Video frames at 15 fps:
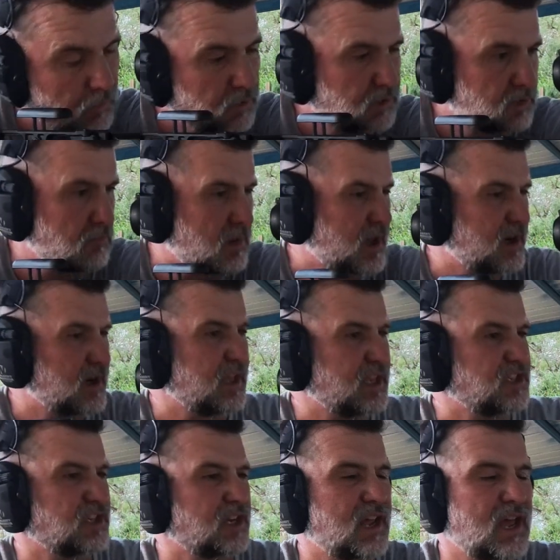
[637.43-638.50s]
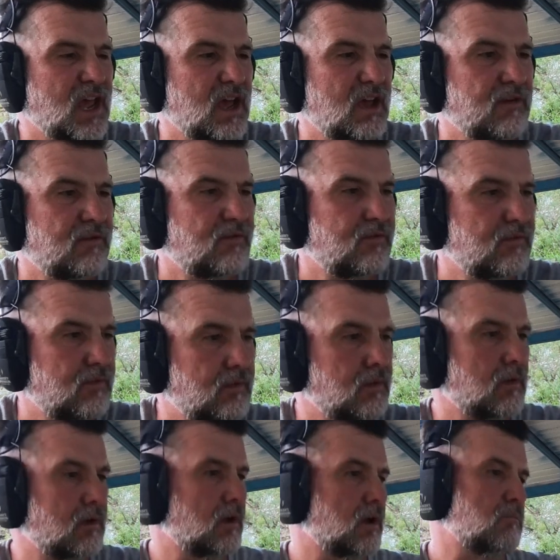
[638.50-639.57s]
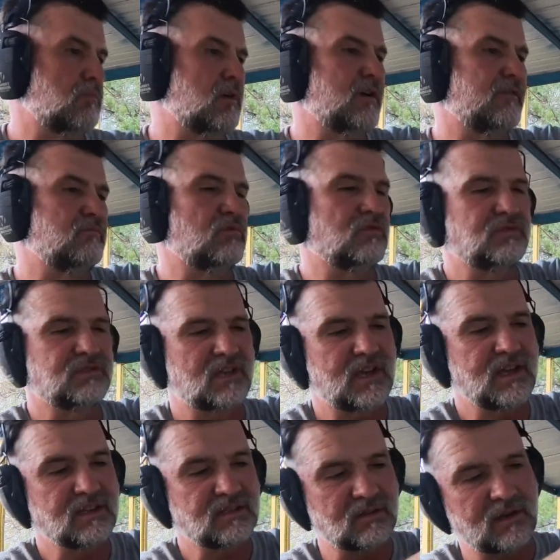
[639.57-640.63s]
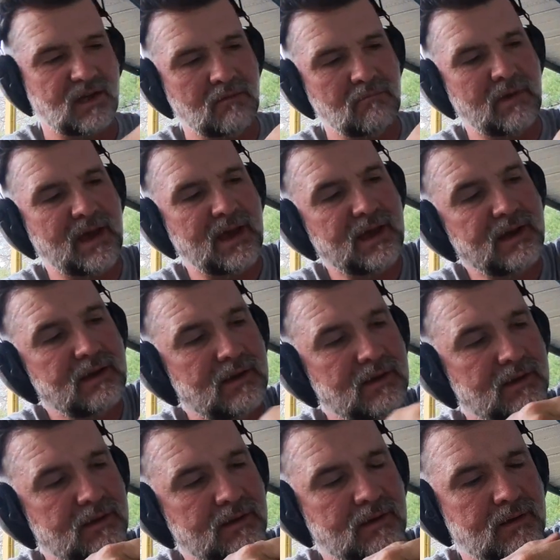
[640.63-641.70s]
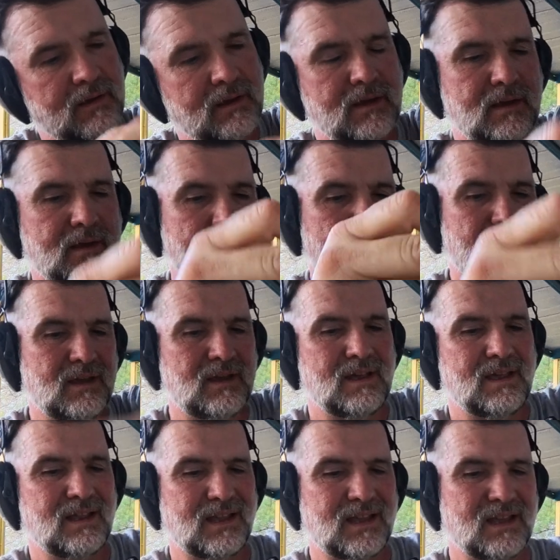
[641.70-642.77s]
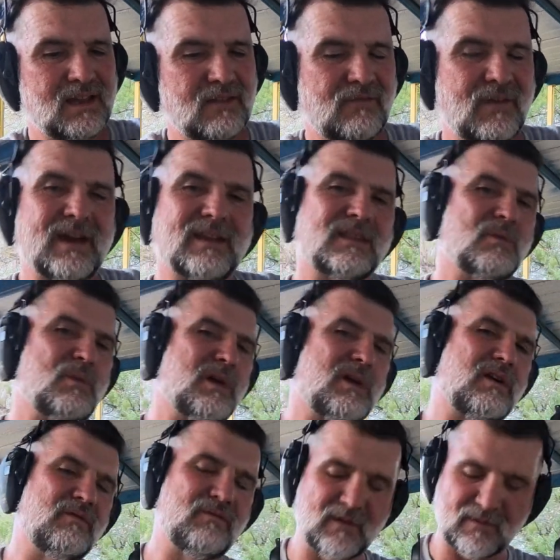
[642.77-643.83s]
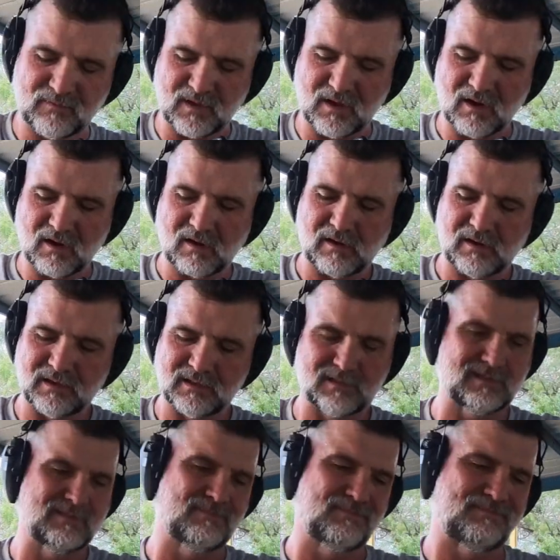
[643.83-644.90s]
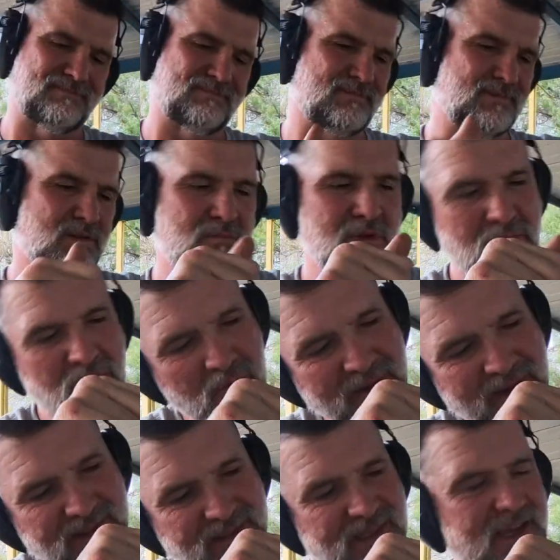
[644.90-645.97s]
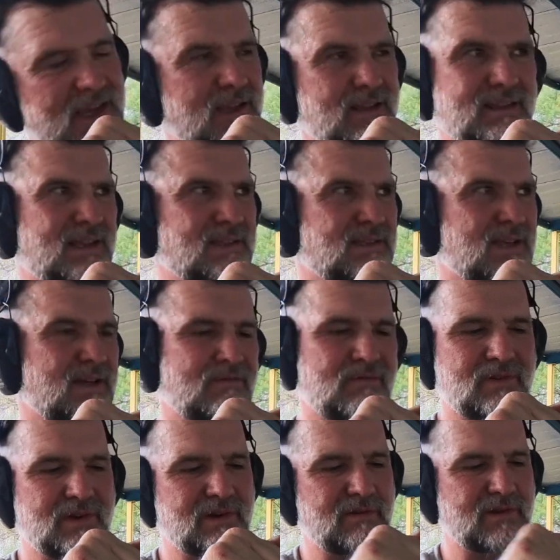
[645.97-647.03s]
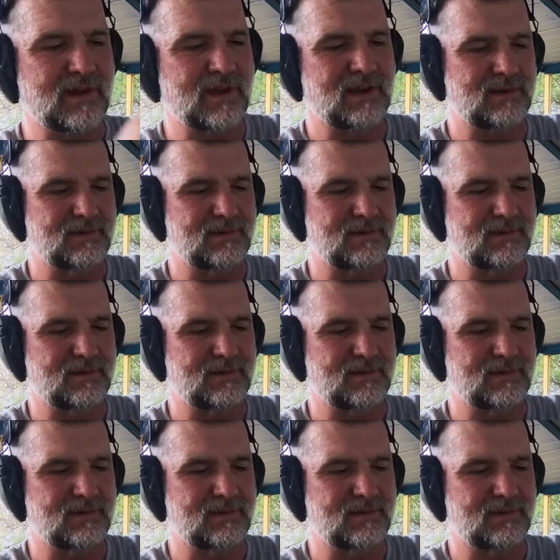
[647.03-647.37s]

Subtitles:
one's about 1.5 inches above bullseye, so not bad. And again, the fact that we are at 50 yards, some people might say that's not very great.